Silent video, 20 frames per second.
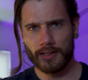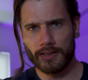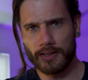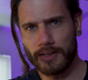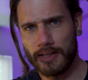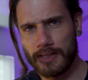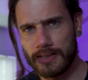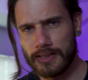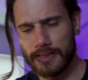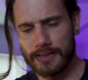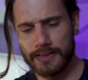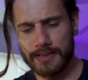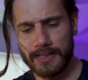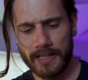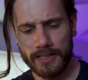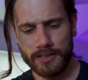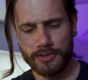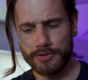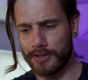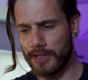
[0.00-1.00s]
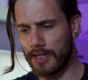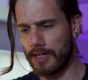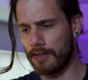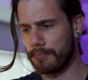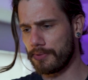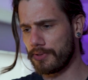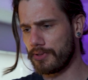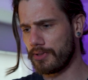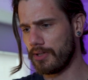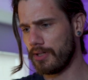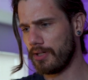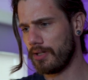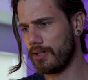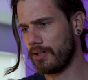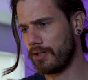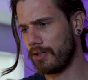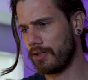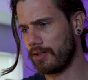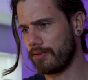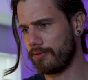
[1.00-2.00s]
Then they said 10 drops
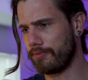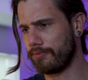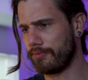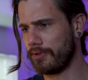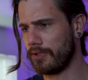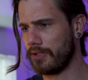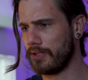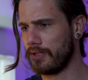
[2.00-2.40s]
of